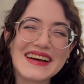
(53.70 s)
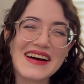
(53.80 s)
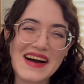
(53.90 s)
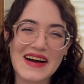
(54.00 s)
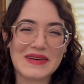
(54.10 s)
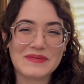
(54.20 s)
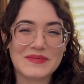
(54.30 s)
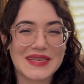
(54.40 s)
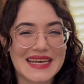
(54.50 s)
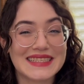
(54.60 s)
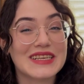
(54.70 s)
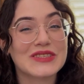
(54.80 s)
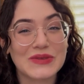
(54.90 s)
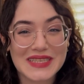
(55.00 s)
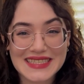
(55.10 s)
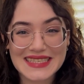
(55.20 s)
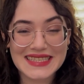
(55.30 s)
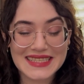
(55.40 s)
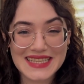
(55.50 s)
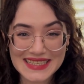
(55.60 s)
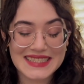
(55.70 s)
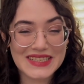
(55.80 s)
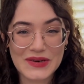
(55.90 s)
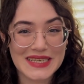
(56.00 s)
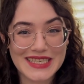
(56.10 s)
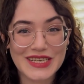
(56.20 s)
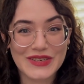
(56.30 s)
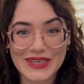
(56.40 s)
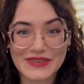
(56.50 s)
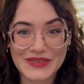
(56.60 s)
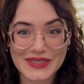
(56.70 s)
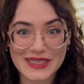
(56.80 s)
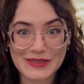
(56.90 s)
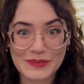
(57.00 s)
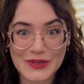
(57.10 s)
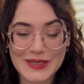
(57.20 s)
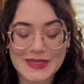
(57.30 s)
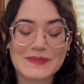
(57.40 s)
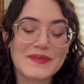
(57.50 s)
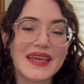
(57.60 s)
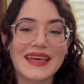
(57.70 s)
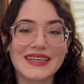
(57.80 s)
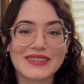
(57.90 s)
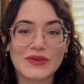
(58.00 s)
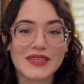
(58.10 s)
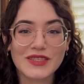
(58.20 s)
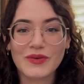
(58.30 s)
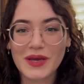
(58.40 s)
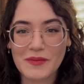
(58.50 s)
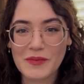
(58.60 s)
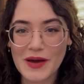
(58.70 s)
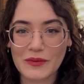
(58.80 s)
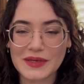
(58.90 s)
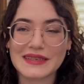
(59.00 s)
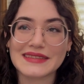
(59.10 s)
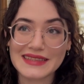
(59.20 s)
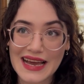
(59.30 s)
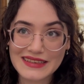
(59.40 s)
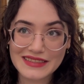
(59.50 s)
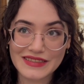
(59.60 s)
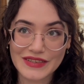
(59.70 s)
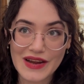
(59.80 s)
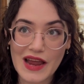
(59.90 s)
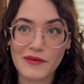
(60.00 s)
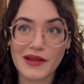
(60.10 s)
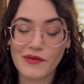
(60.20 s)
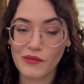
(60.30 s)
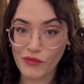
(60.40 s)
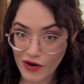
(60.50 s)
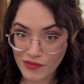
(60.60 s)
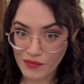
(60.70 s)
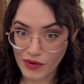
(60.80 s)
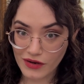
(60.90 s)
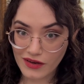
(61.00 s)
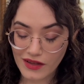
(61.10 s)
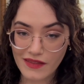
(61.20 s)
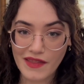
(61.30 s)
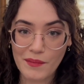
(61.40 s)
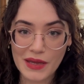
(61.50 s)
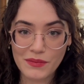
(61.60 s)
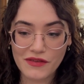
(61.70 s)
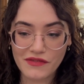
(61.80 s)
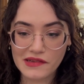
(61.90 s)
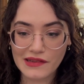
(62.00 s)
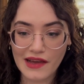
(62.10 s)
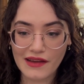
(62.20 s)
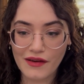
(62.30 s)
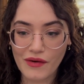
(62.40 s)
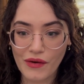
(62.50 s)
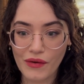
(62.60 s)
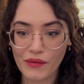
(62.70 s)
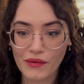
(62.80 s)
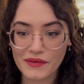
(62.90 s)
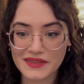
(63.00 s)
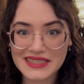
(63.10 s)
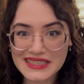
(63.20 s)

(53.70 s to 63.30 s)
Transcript: But yes, so that's the criteria for these books. And so this all came about because last year I read one book that made me feel like, oh, this